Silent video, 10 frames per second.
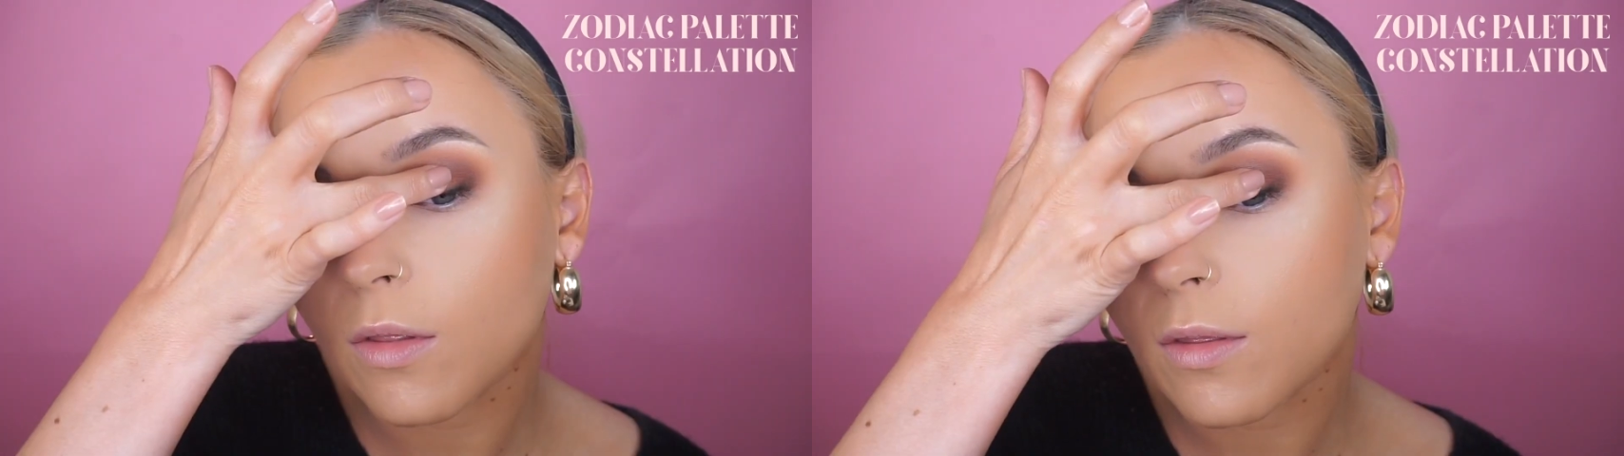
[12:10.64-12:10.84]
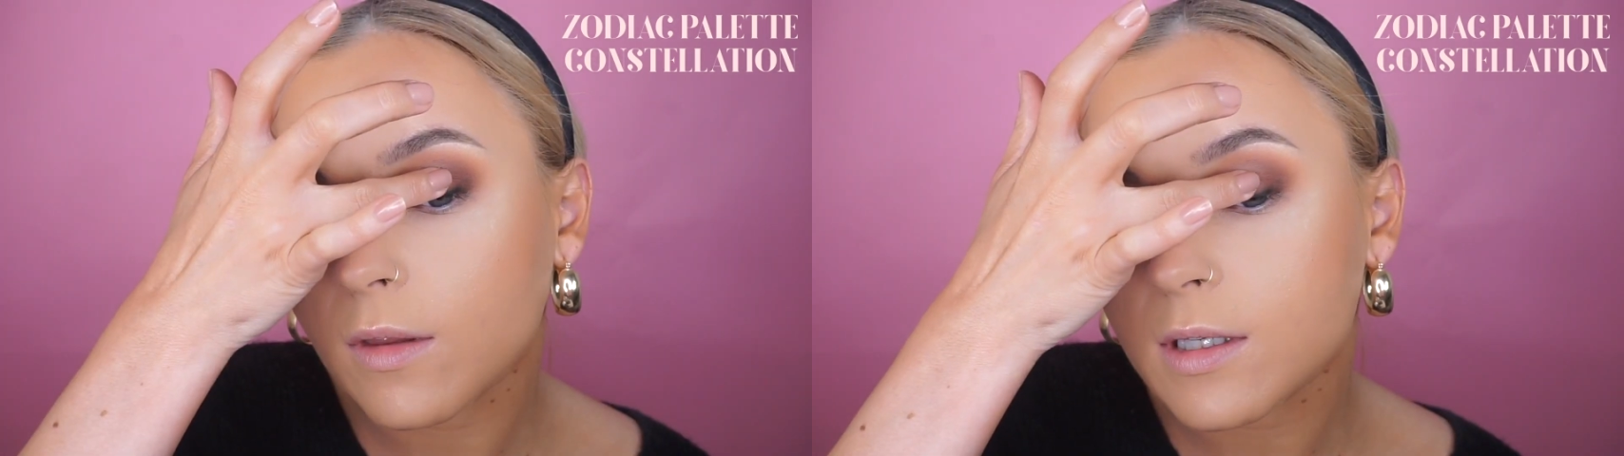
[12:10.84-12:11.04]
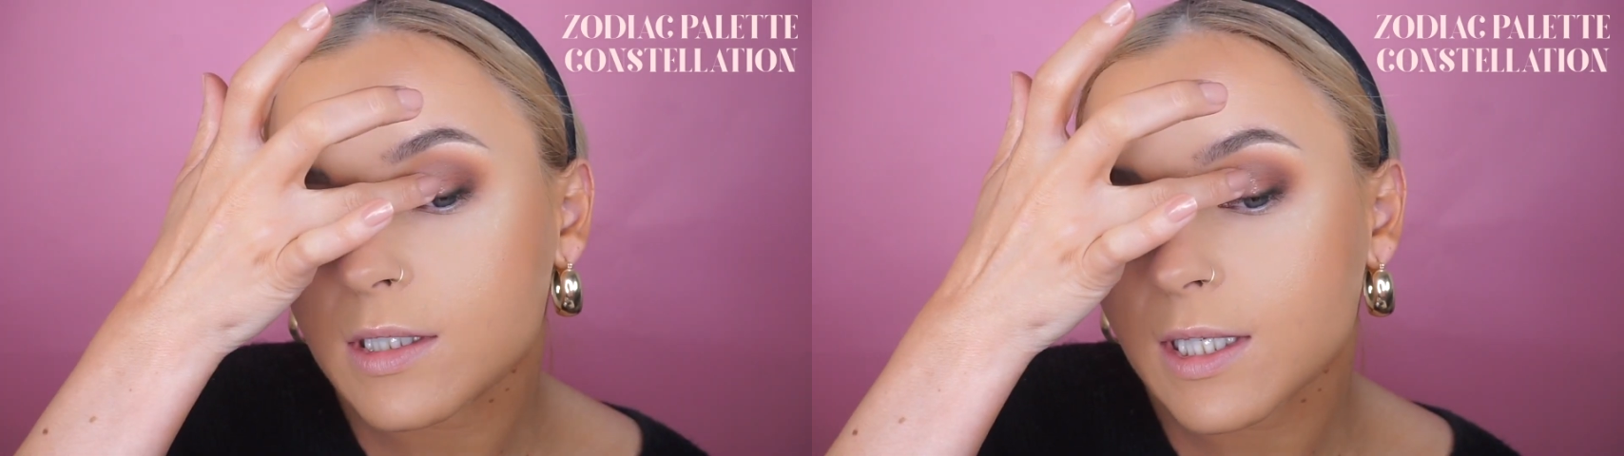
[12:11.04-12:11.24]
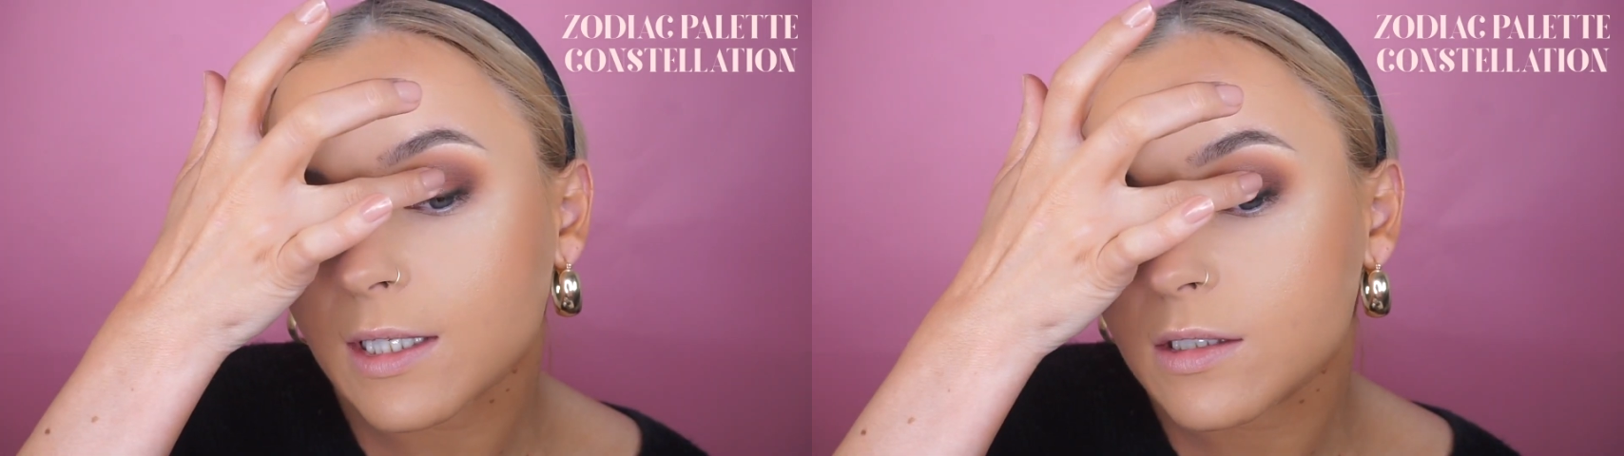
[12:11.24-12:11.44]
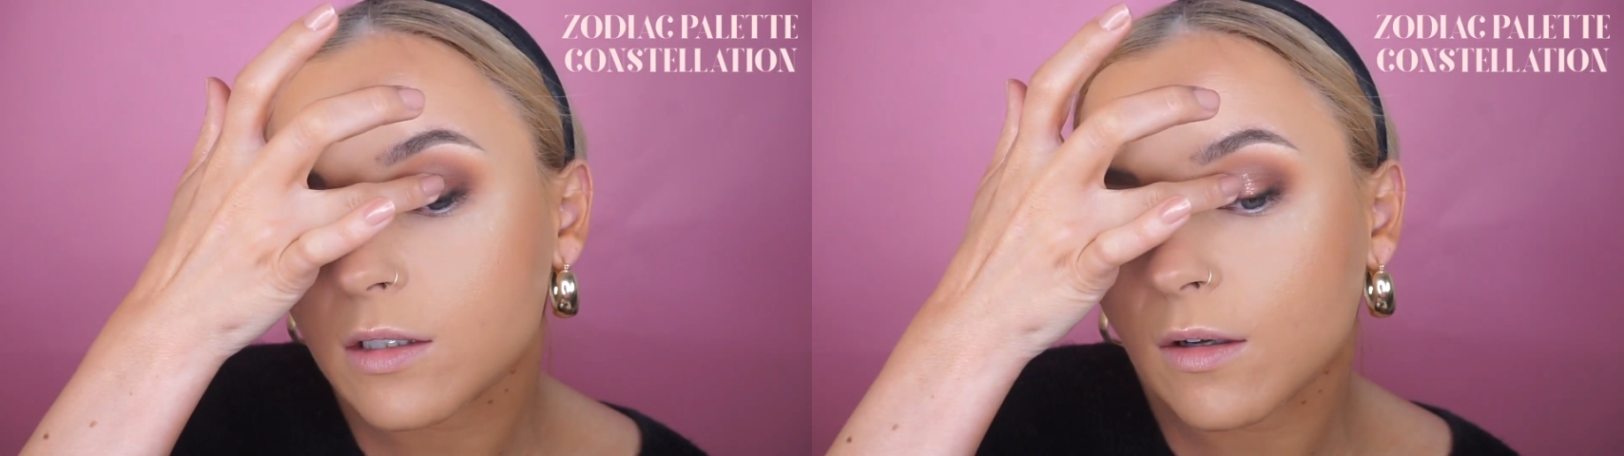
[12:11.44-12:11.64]
on the
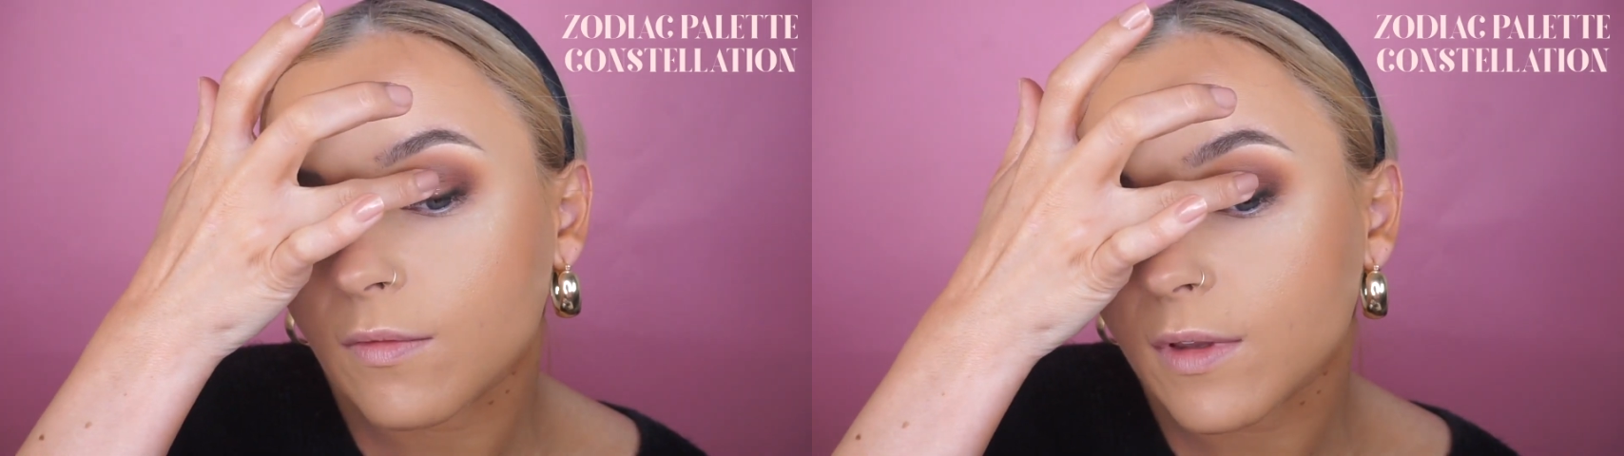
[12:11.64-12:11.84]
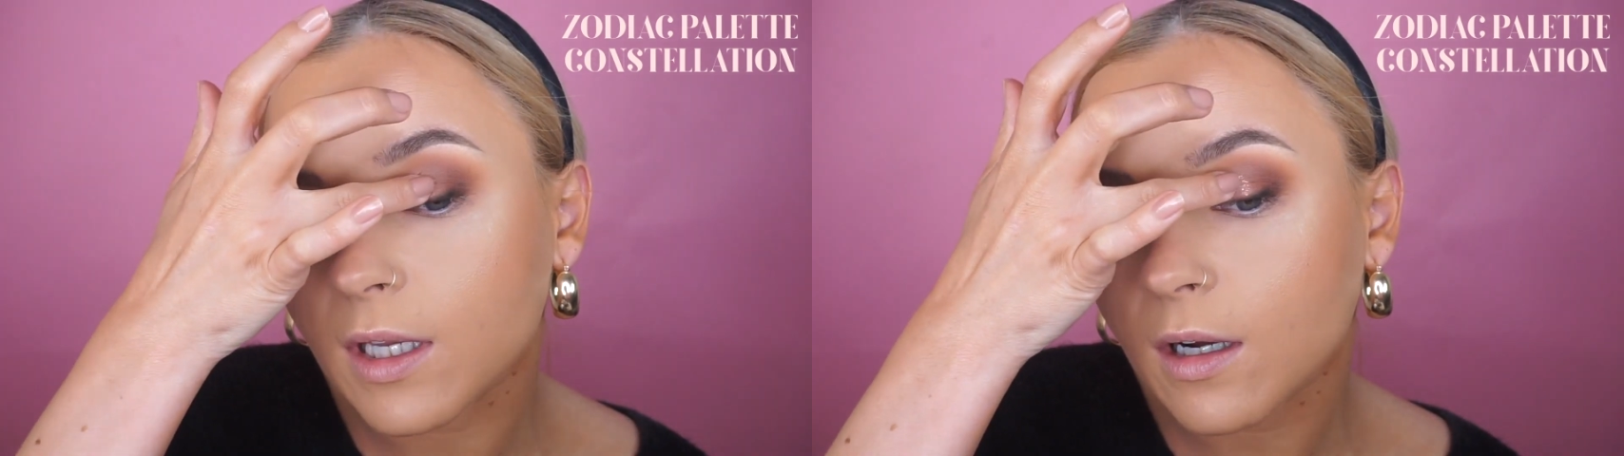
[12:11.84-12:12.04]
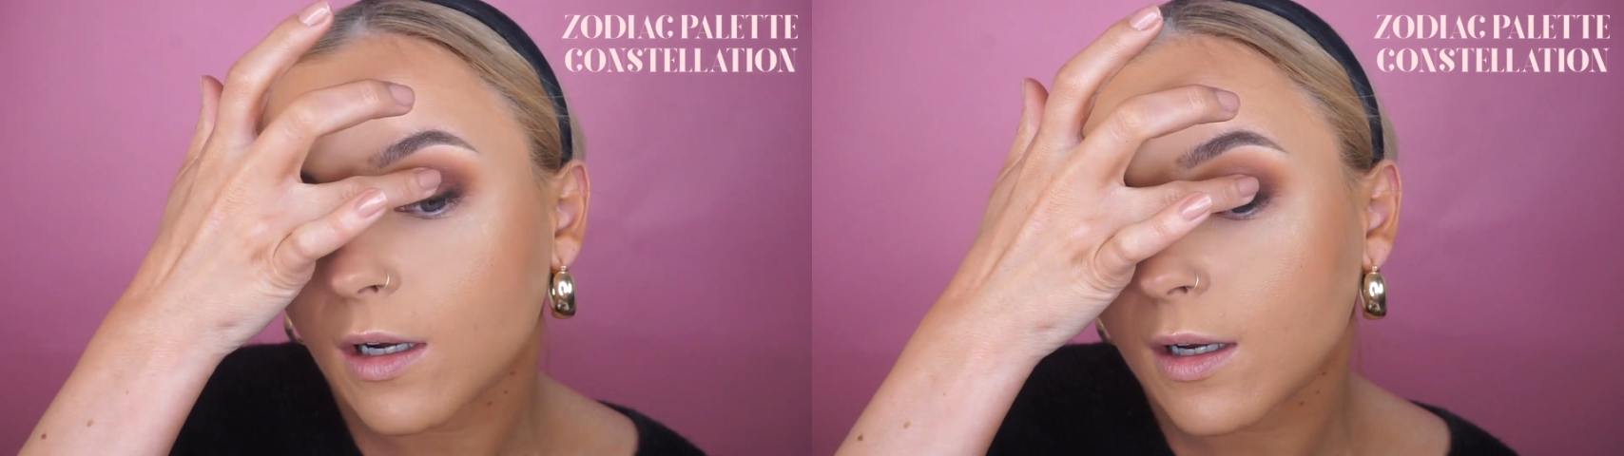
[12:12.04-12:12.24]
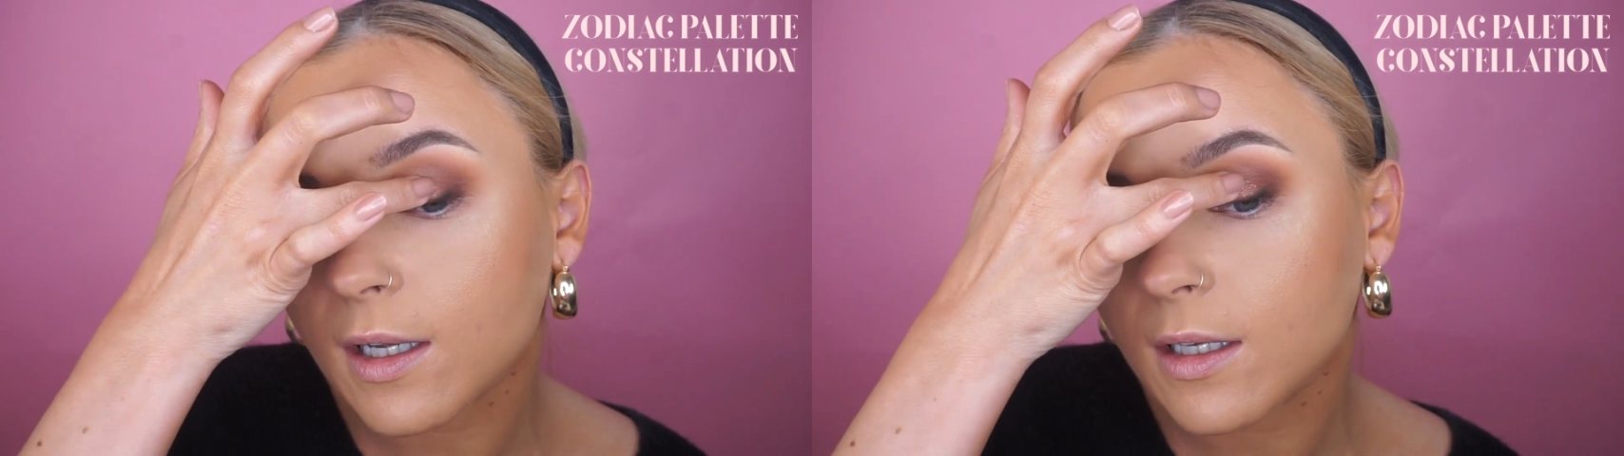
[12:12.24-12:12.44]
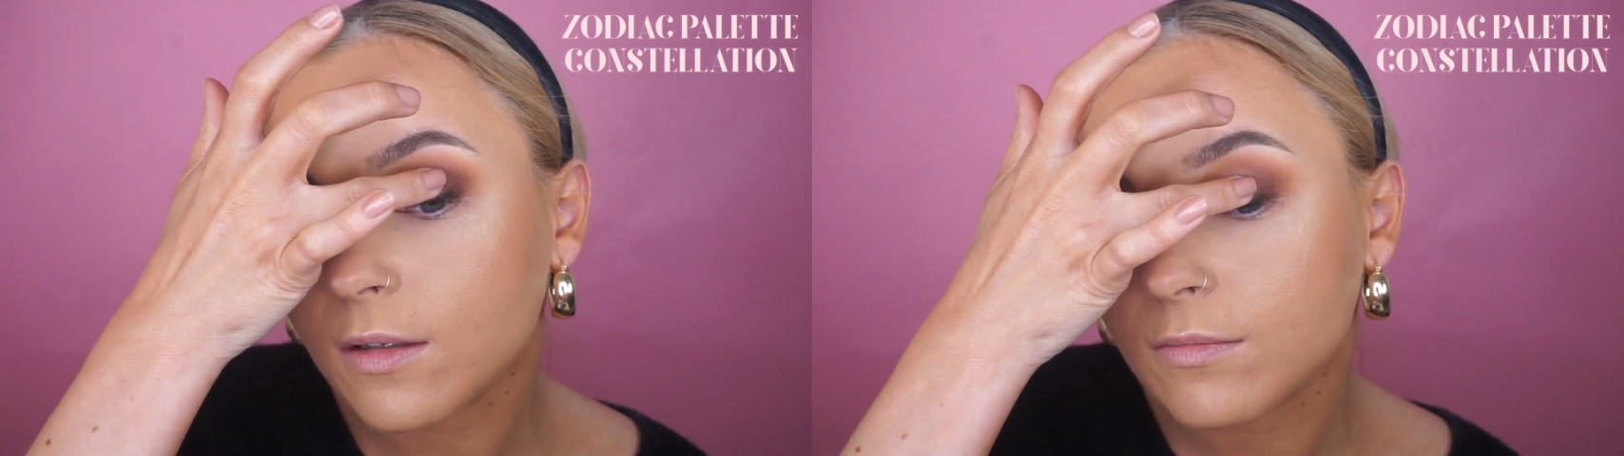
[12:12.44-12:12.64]
centre of the eye.